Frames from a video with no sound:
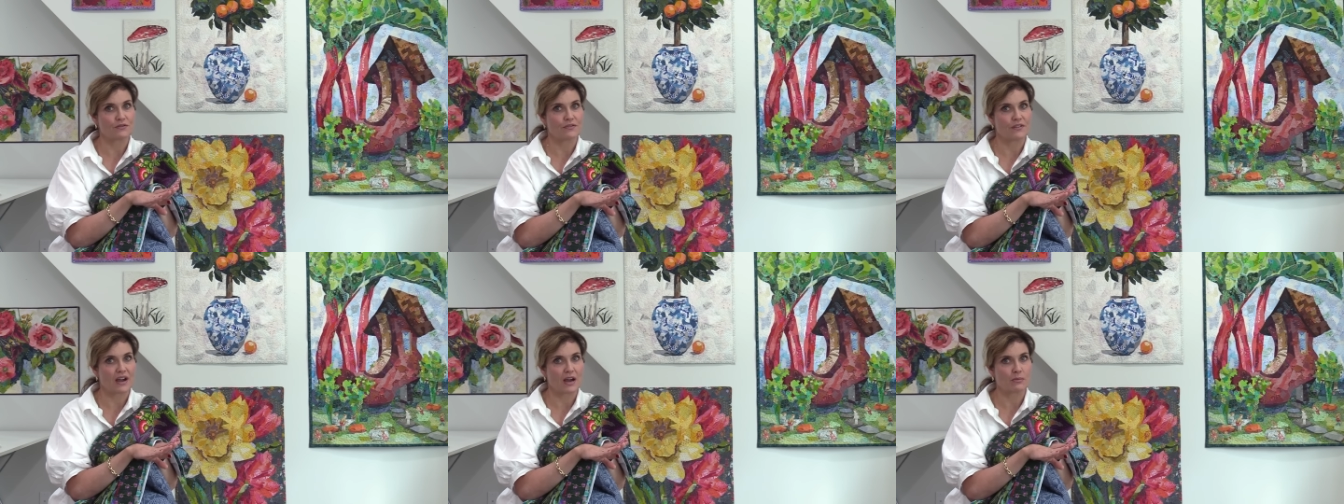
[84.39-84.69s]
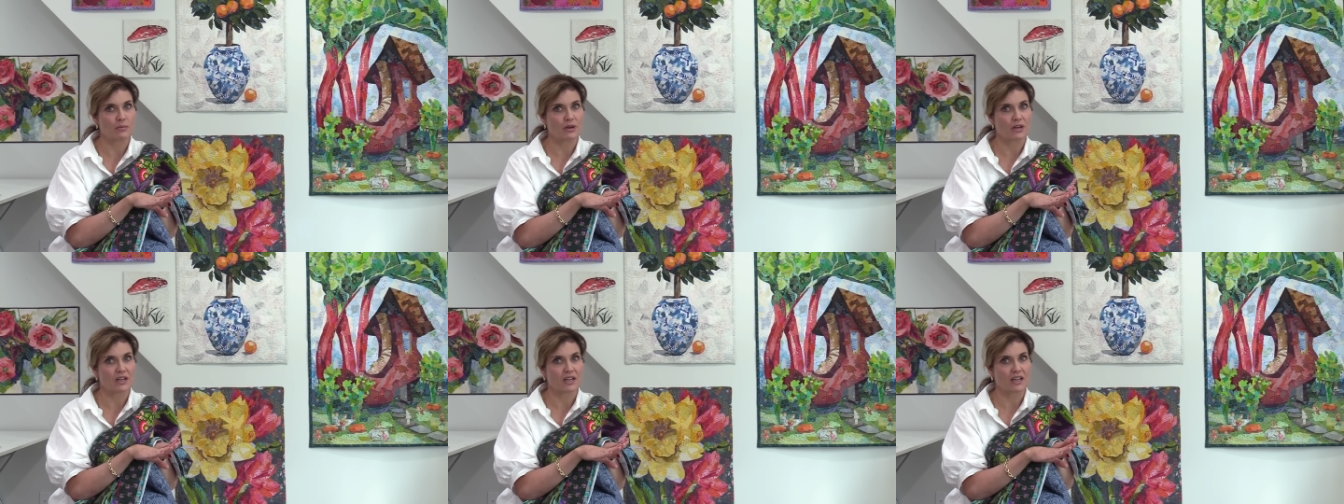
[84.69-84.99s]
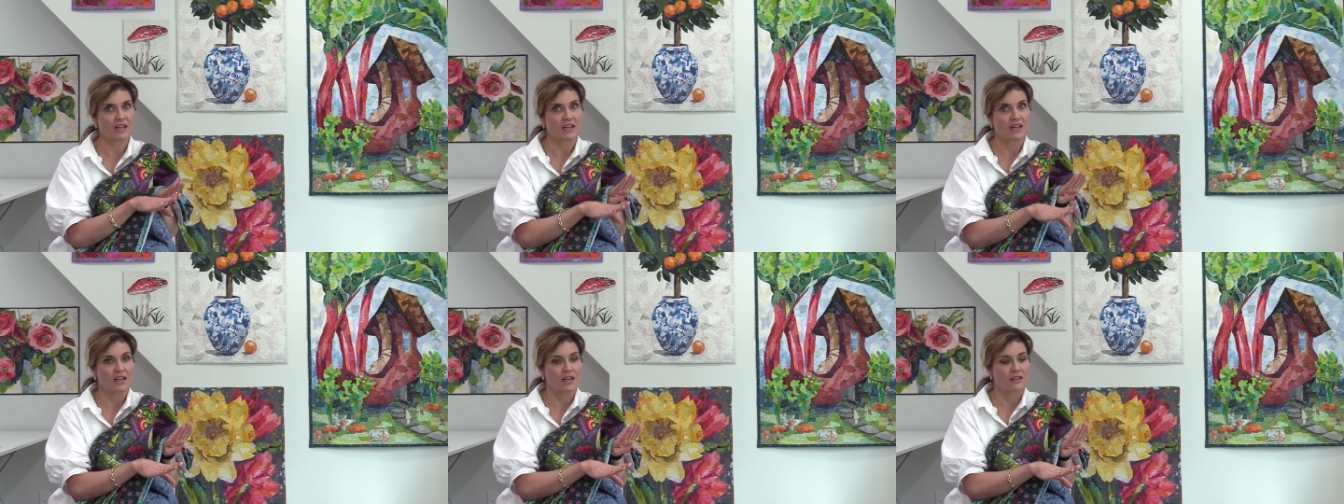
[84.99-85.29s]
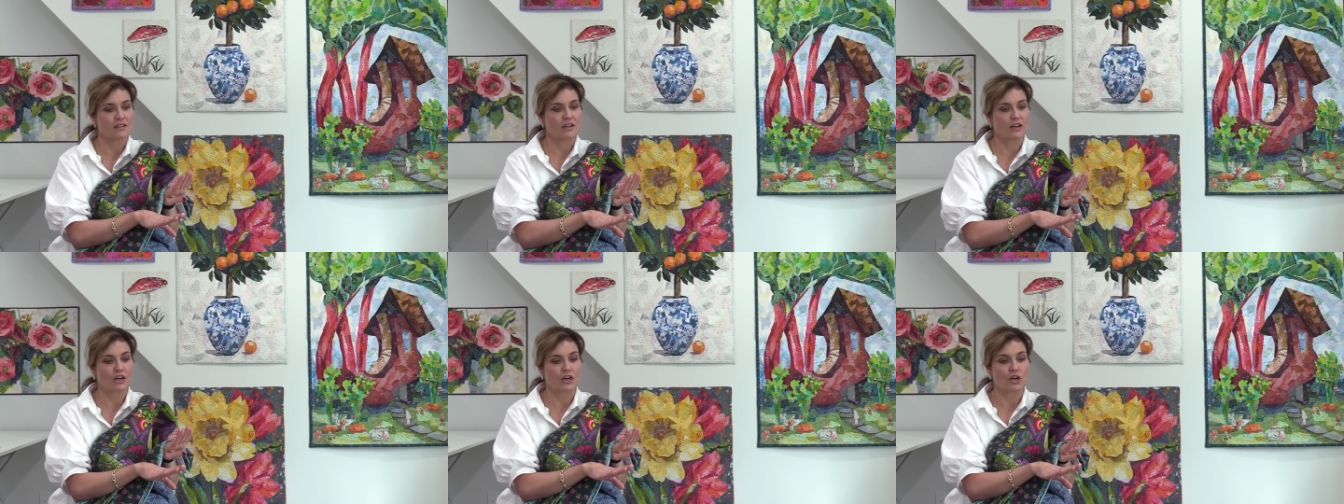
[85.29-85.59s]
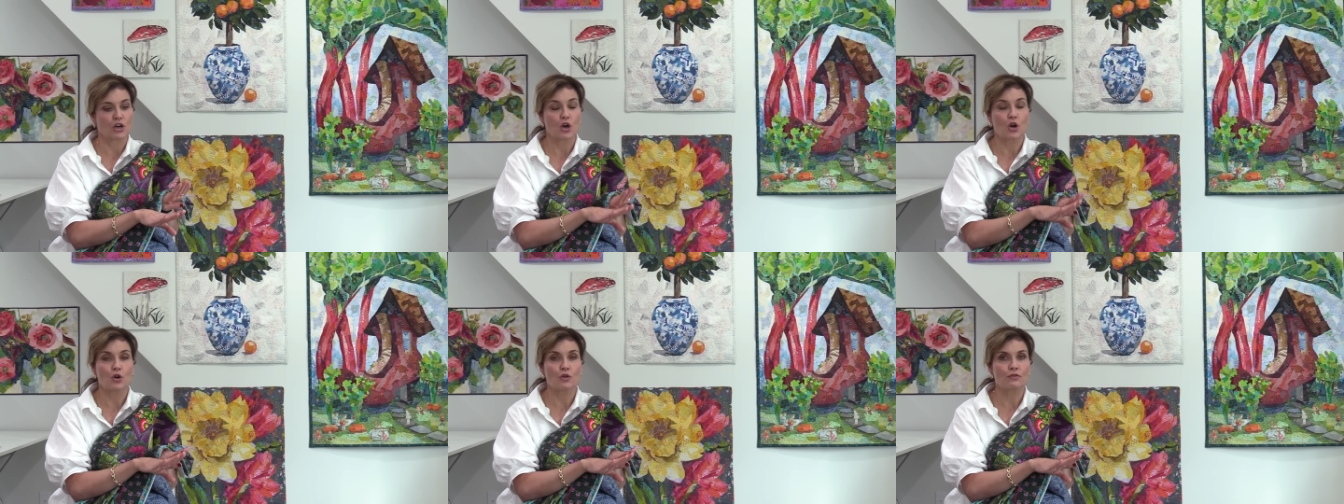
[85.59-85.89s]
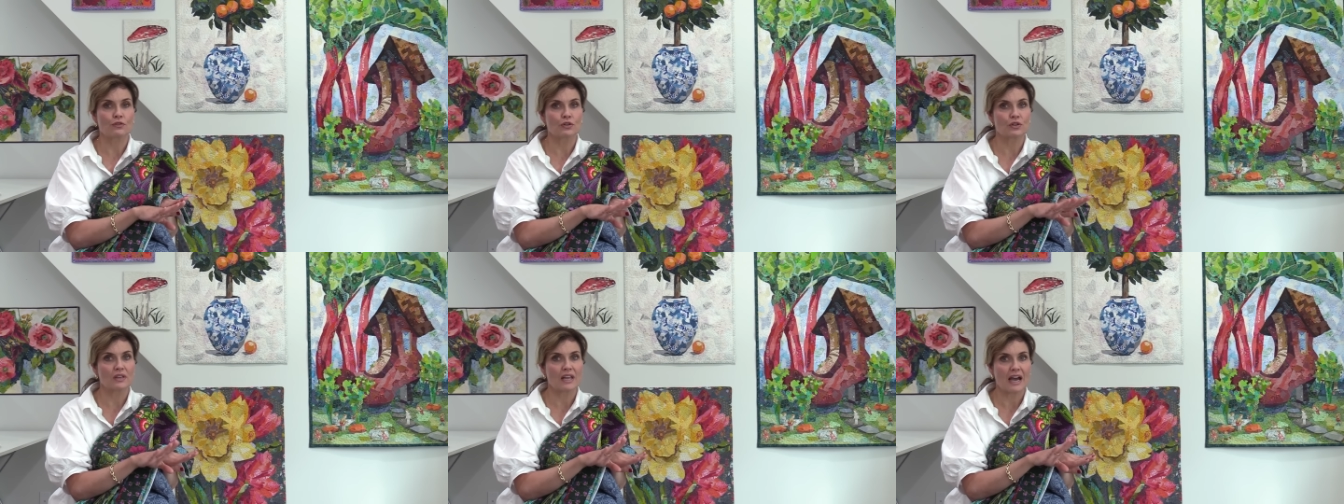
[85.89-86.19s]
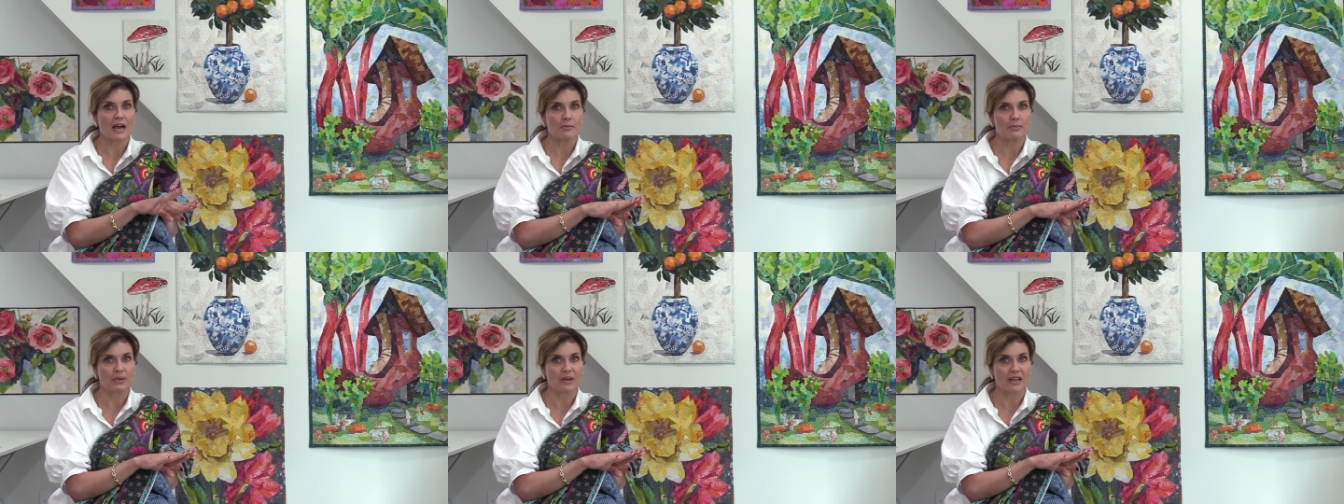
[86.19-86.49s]
fabric that are
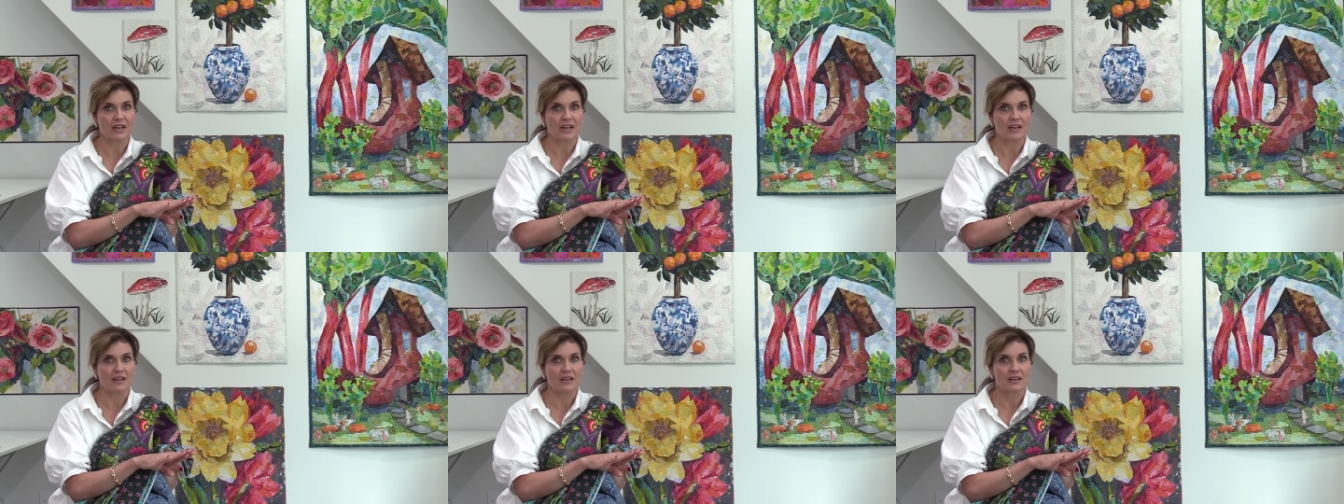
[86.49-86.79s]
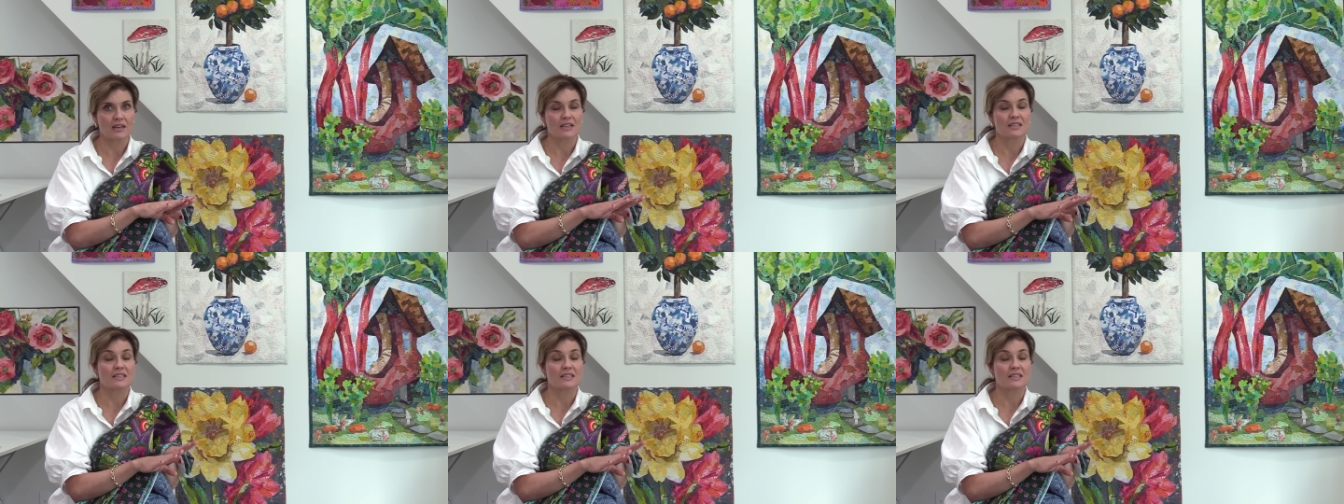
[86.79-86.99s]
overlapping.